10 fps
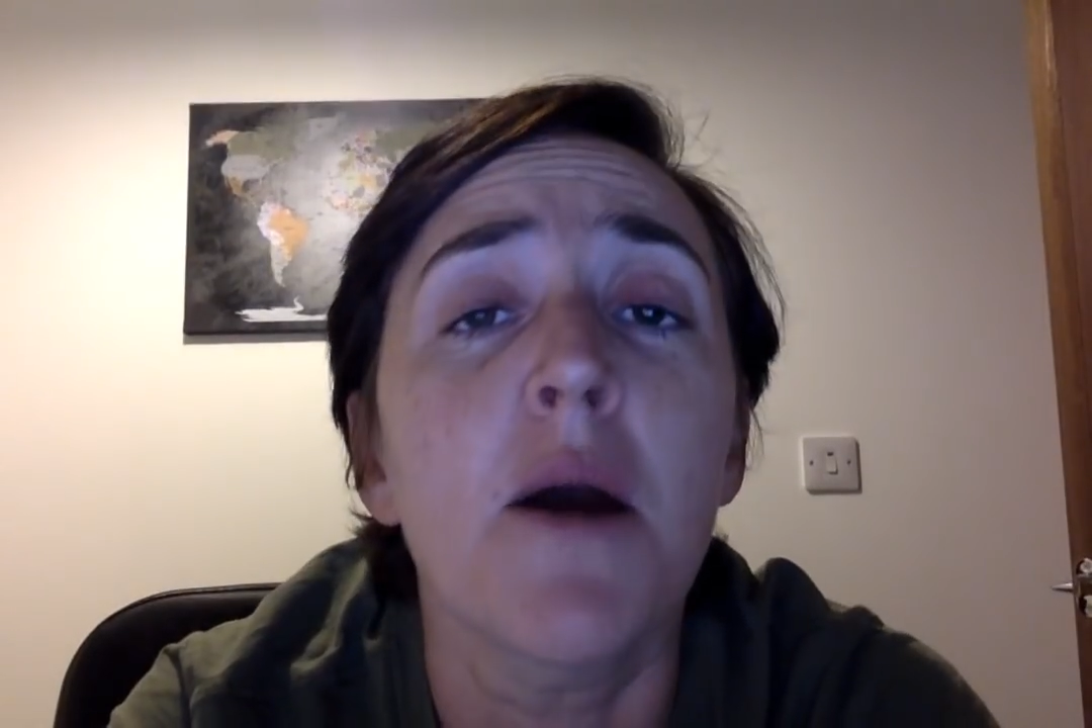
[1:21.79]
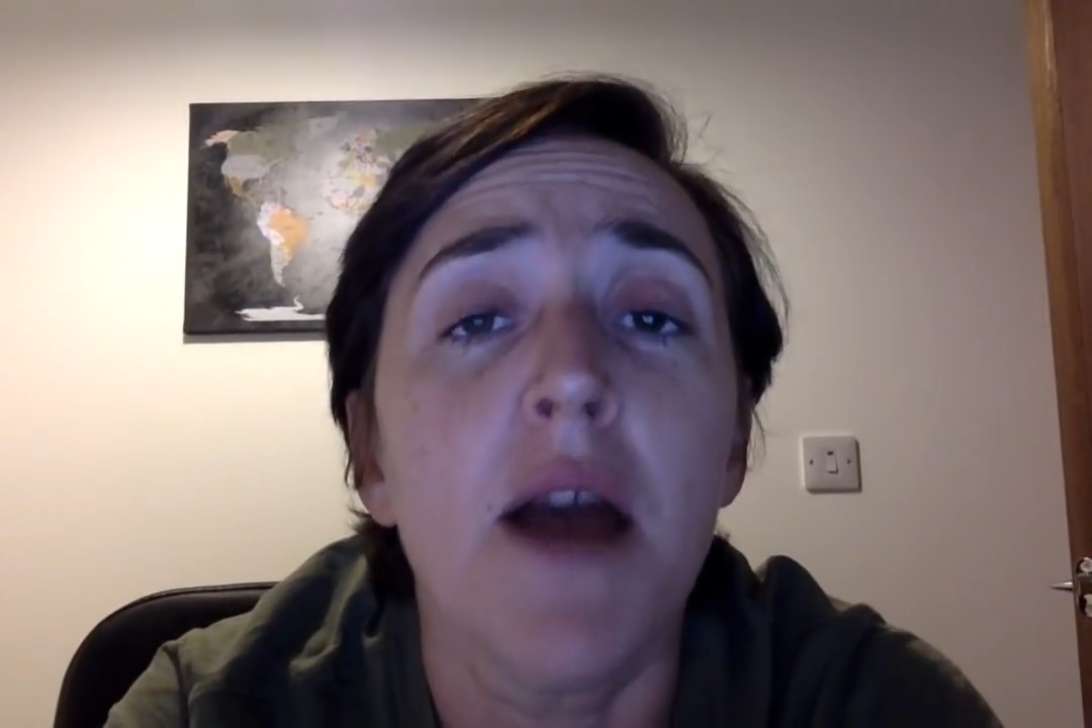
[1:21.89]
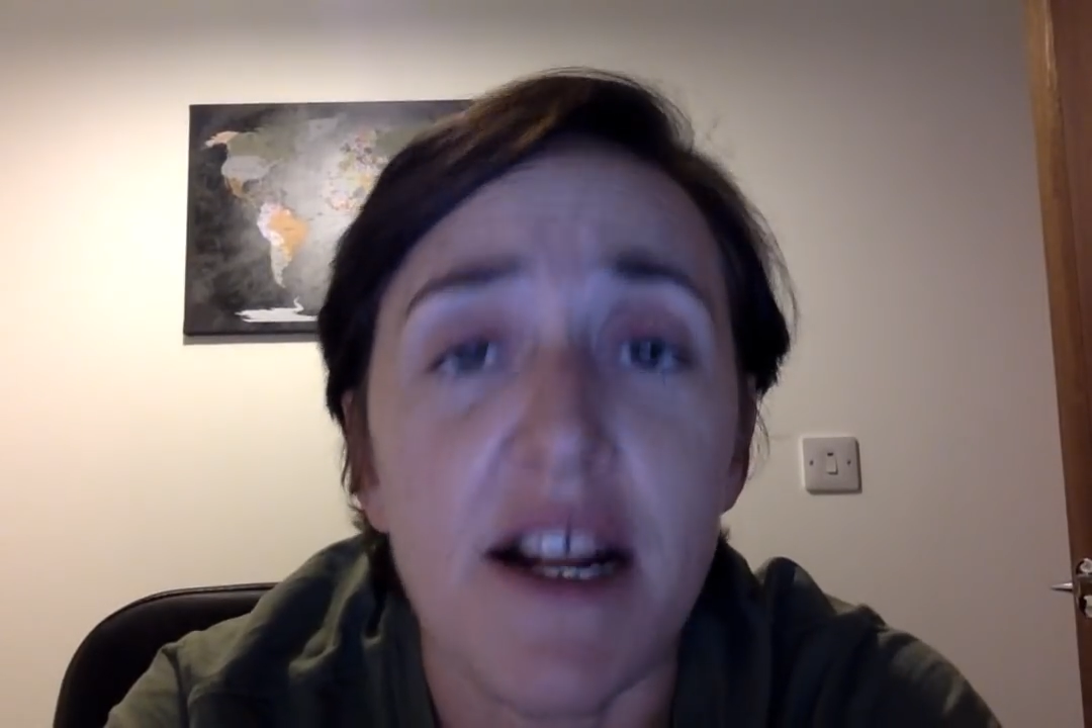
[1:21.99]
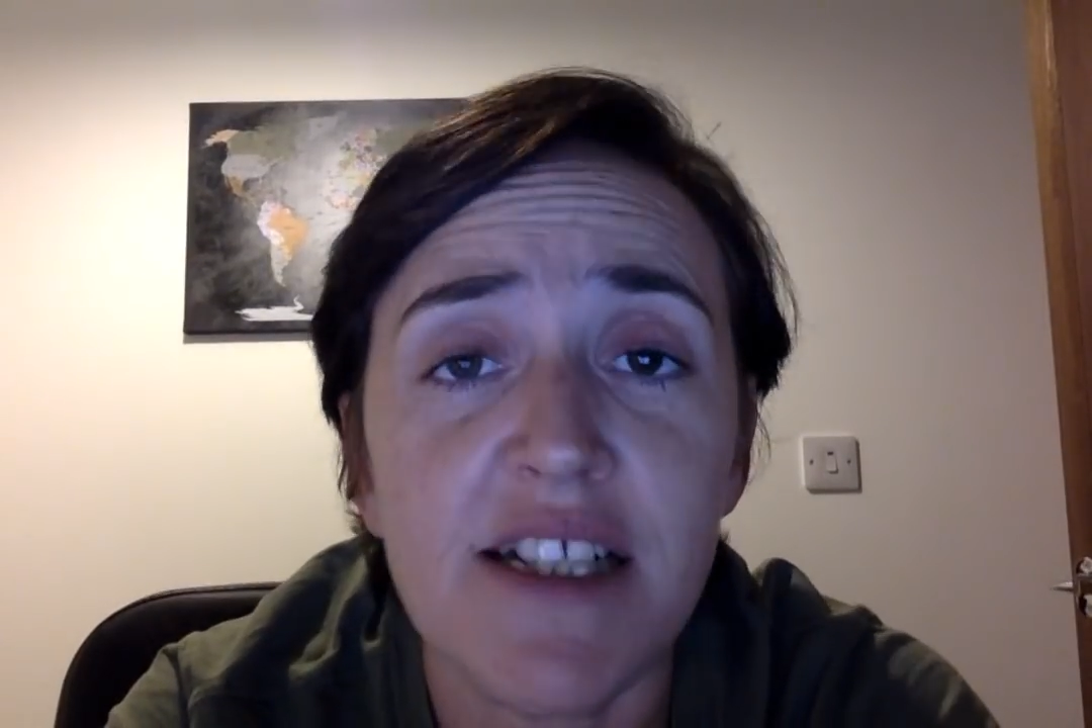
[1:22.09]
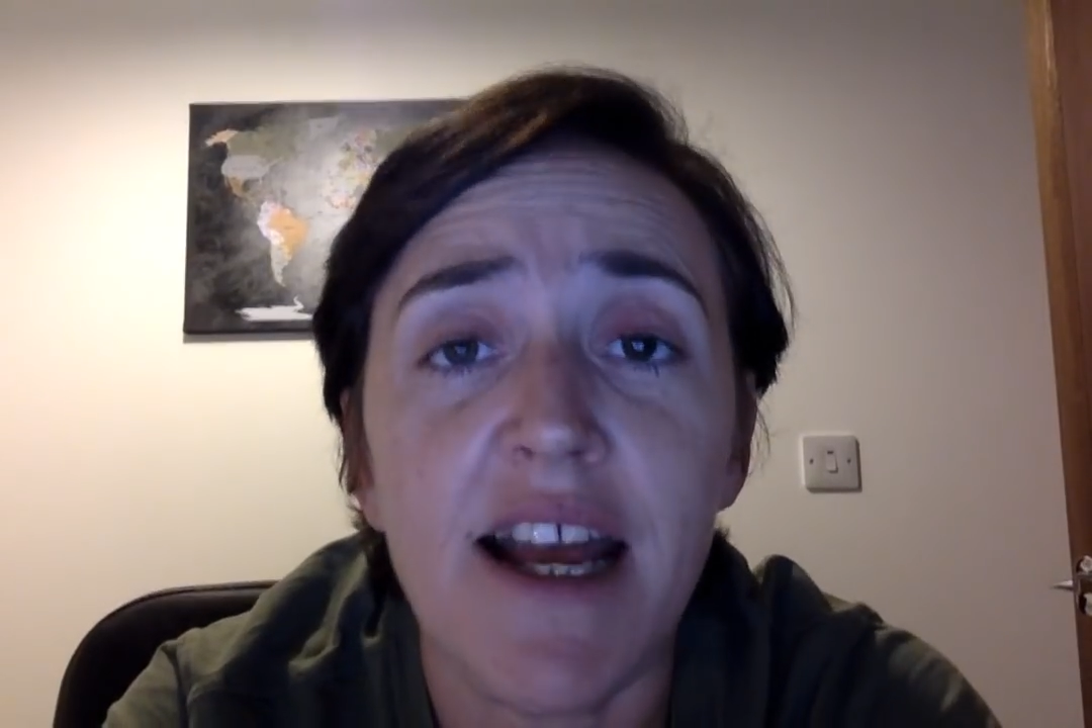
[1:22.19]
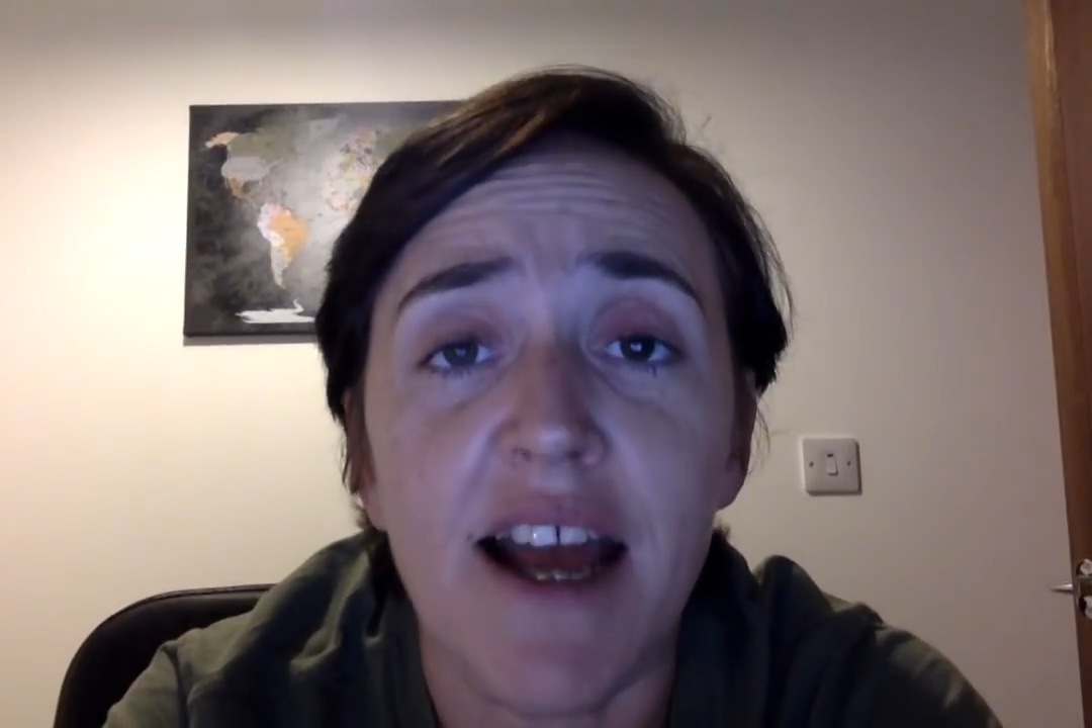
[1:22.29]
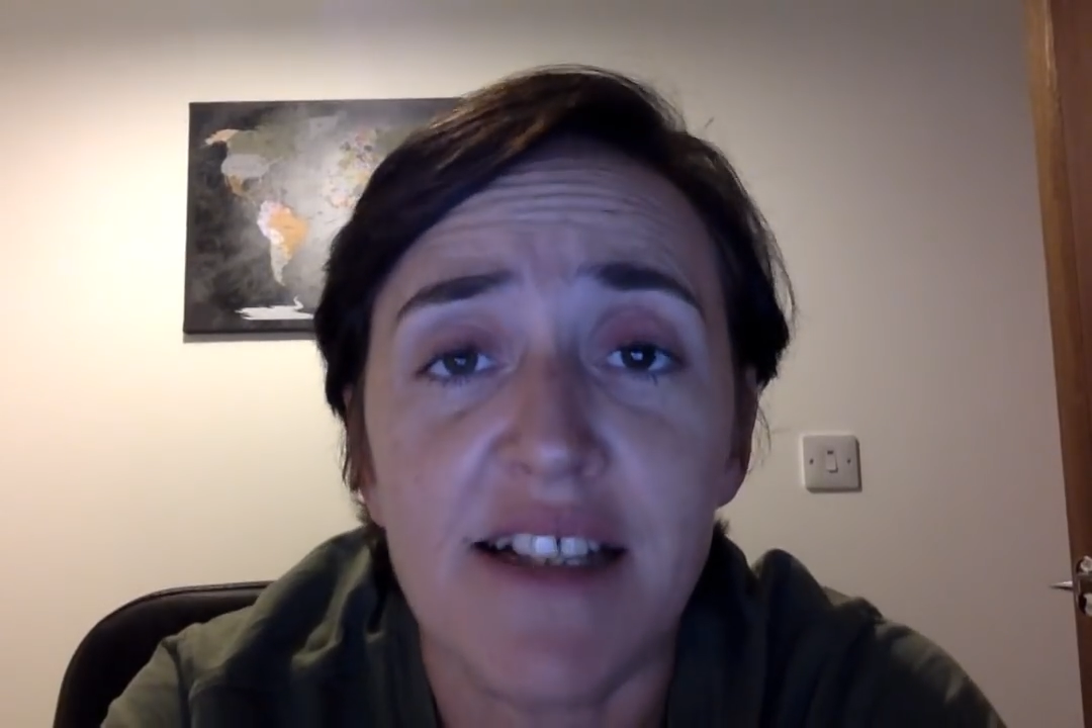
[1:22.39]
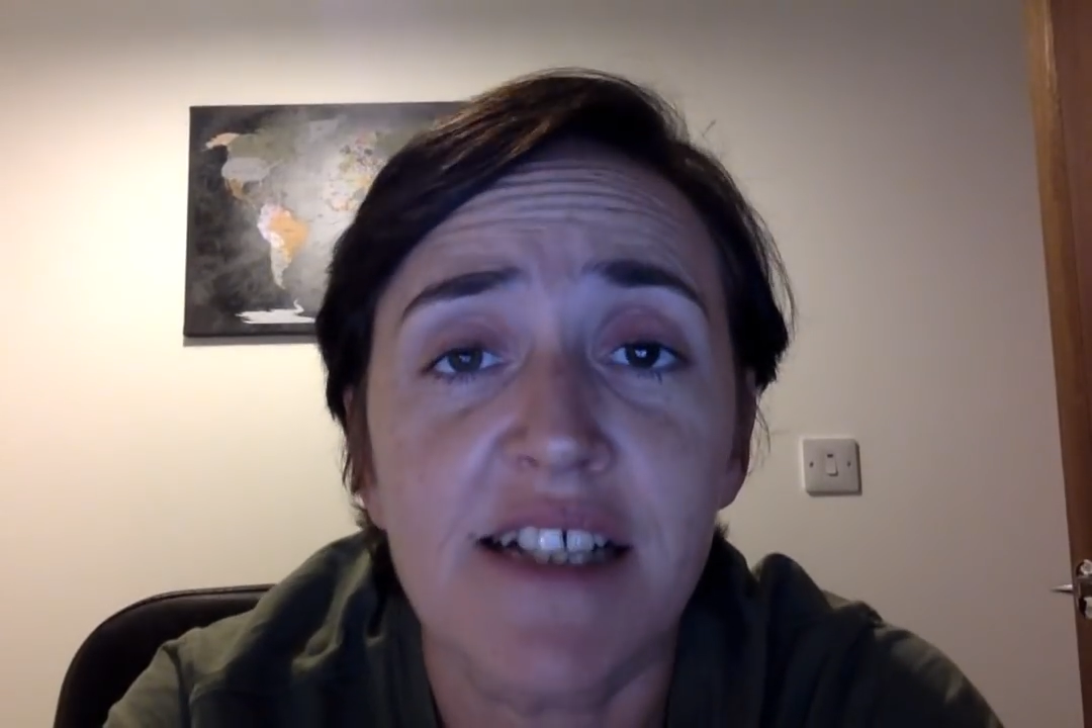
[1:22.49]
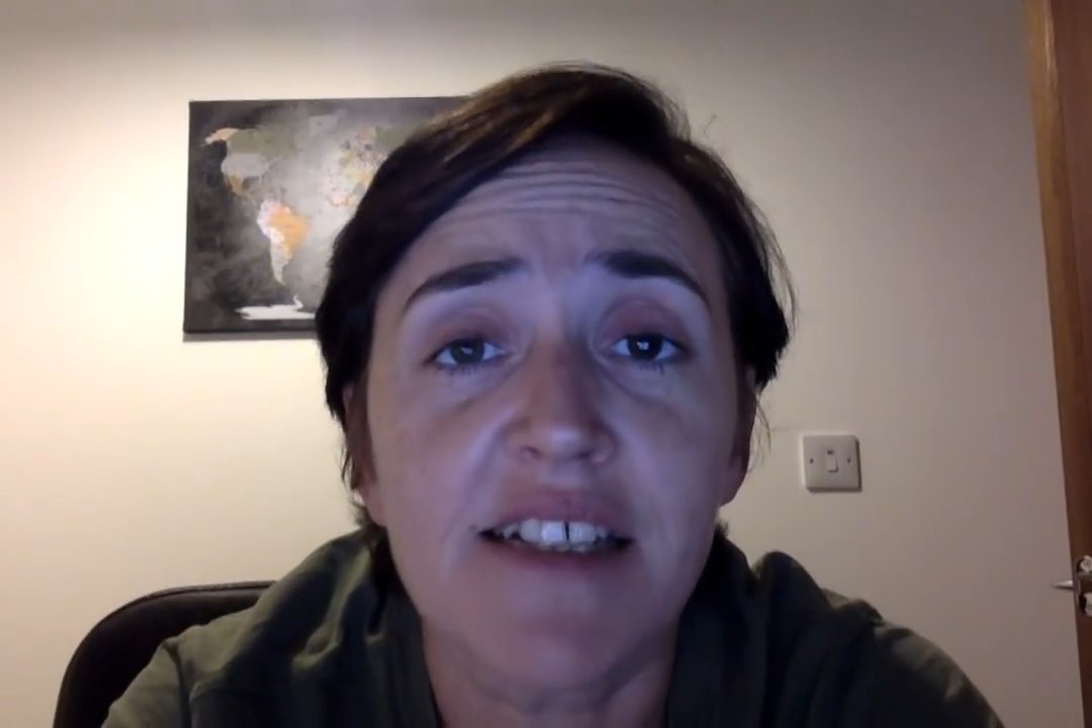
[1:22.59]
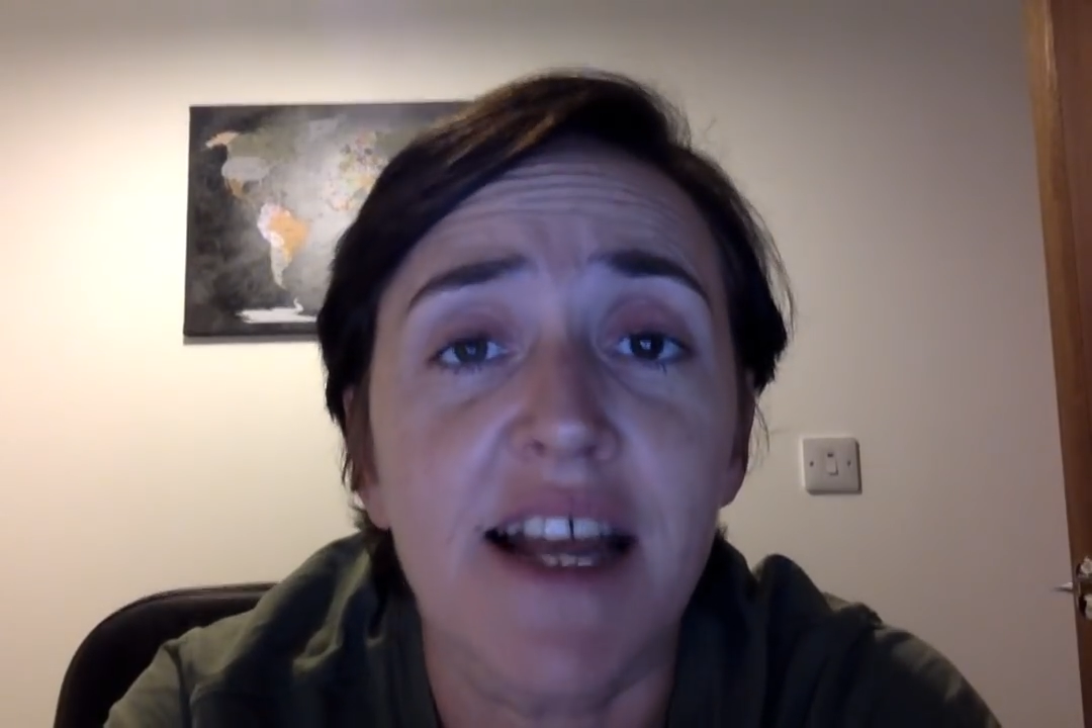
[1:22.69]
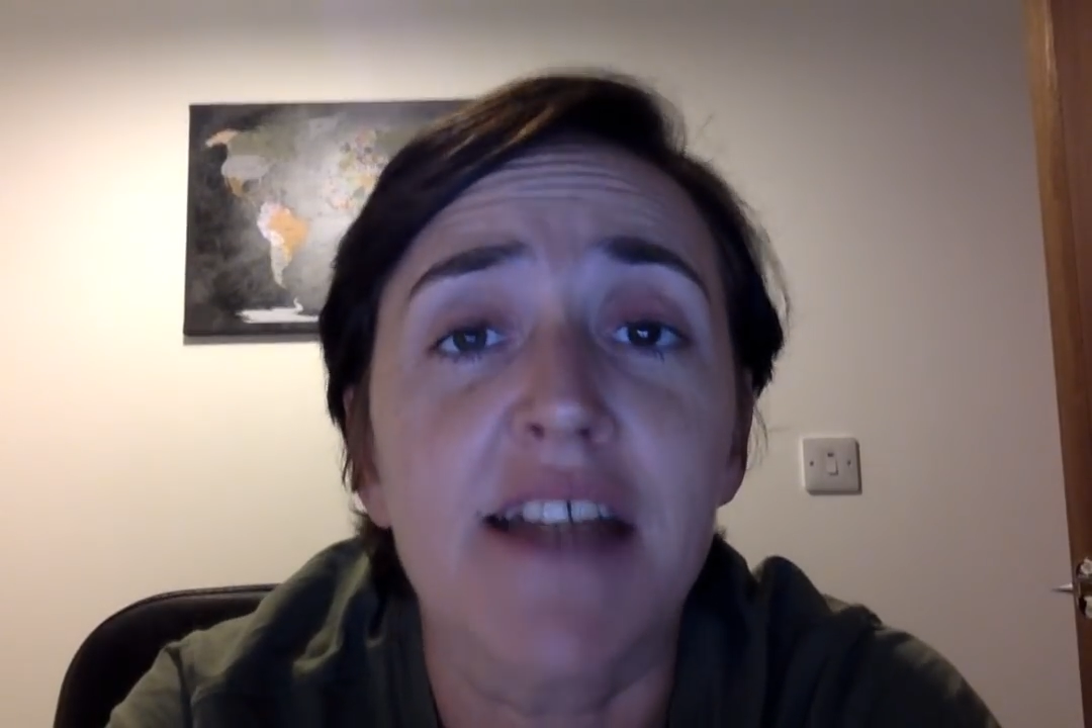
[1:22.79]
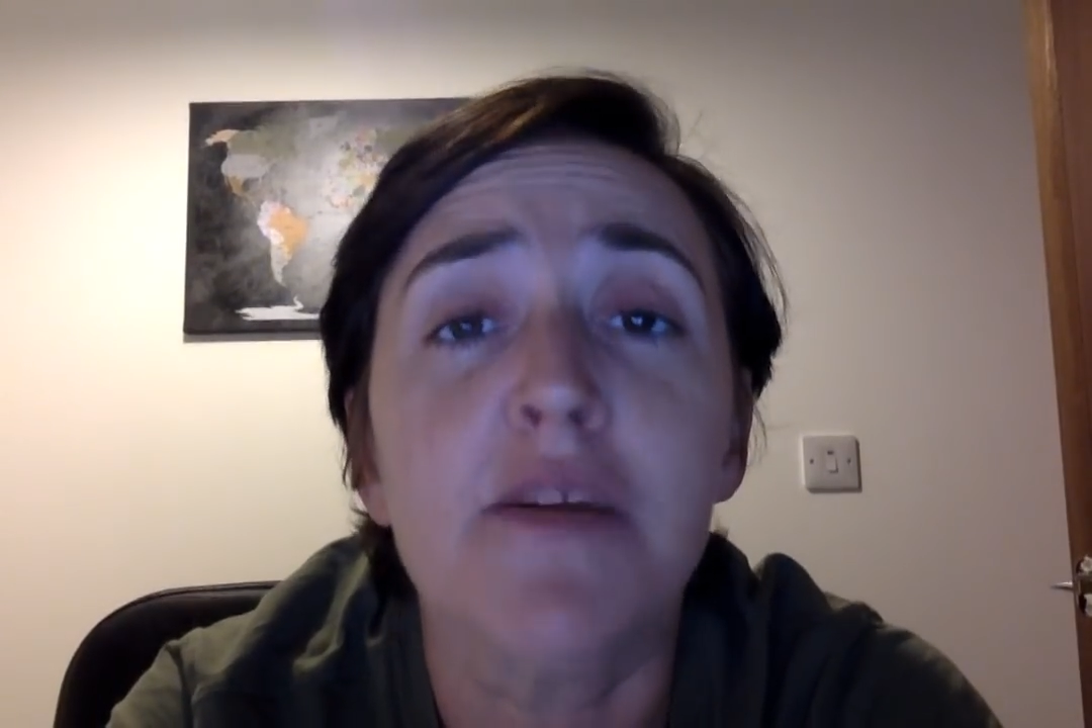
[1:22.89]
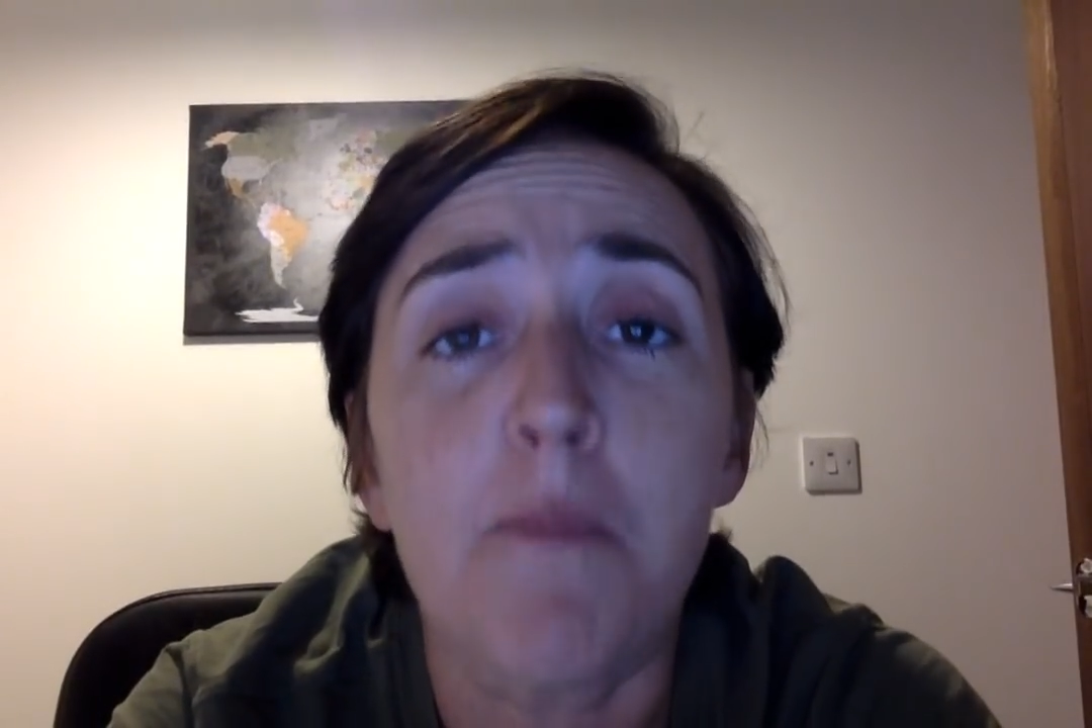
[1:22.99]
as I said,